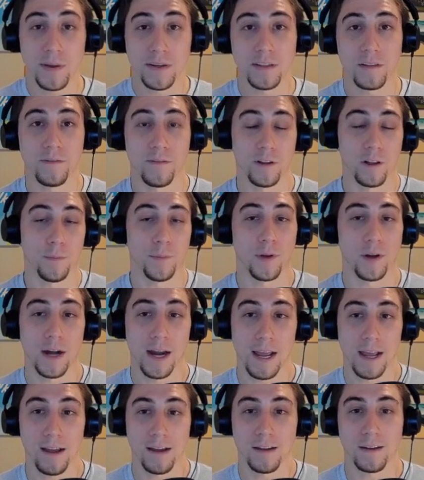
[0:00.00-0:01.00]
to fill up their
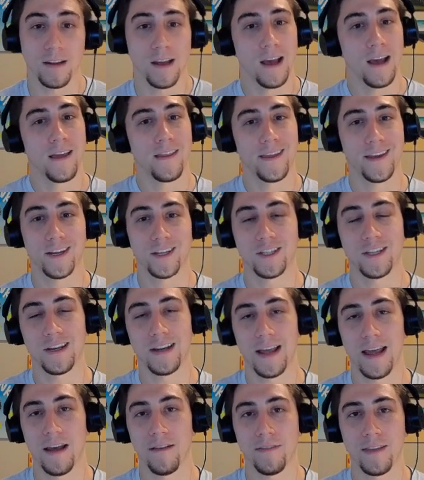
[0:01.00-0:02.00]
hand, they just
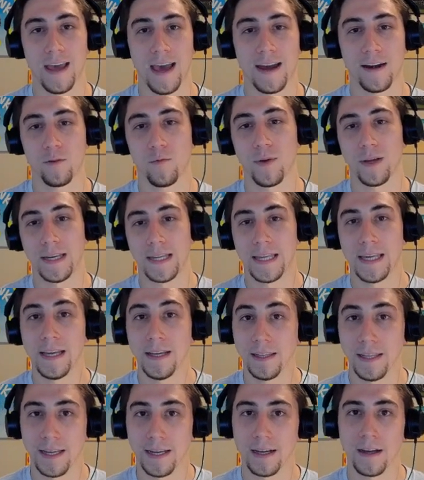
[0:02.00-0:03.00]
didn't have the adequate
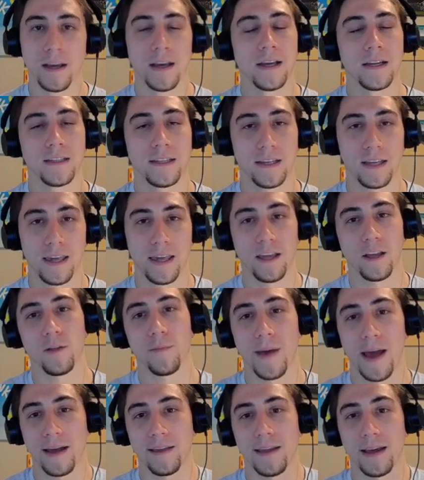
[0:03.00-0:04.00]
healing to heal
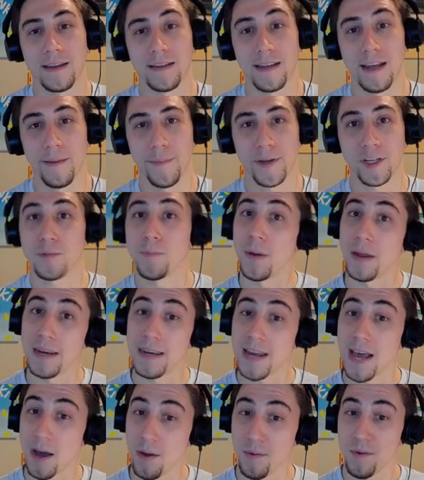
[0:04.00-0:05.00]
back that damage, but
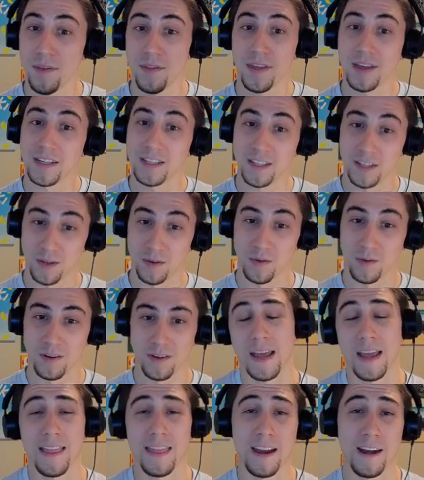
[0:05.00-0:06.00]
now they do.
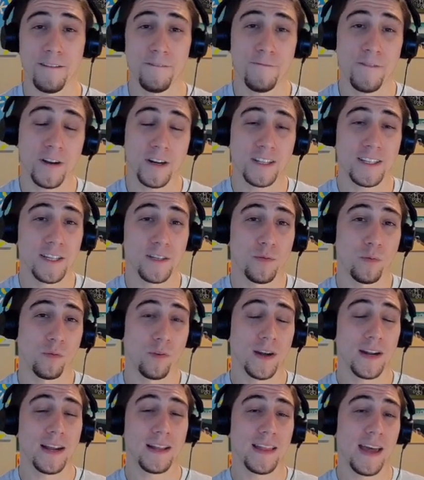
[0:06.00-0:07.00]
And then I figured, since we're
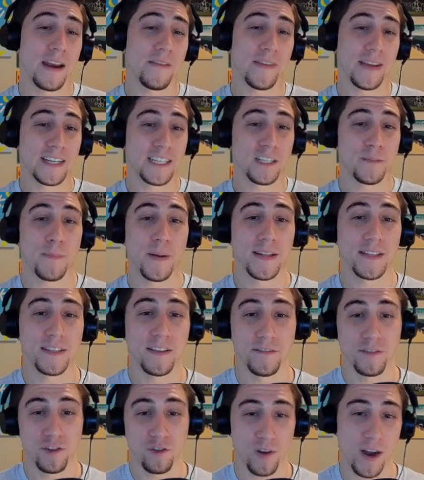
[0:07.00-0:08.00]
running a lot of
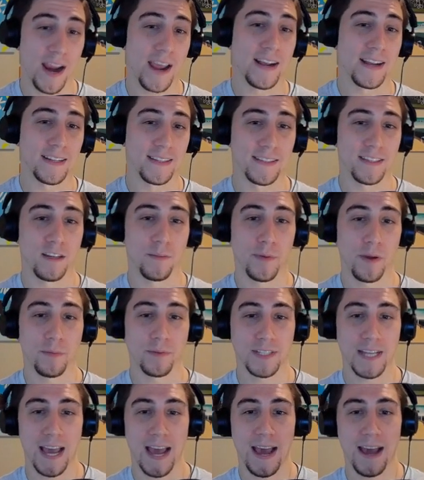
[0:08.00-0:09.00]
expensive dragons, to be able
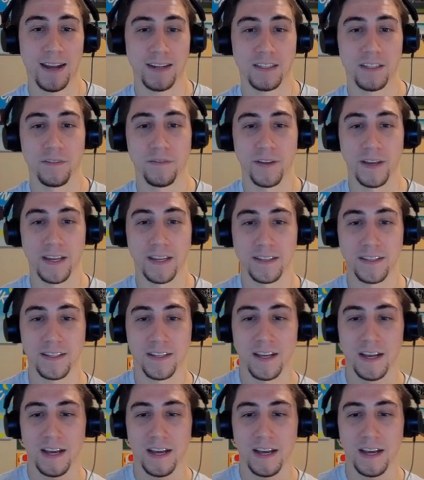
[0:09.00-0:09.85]
to activate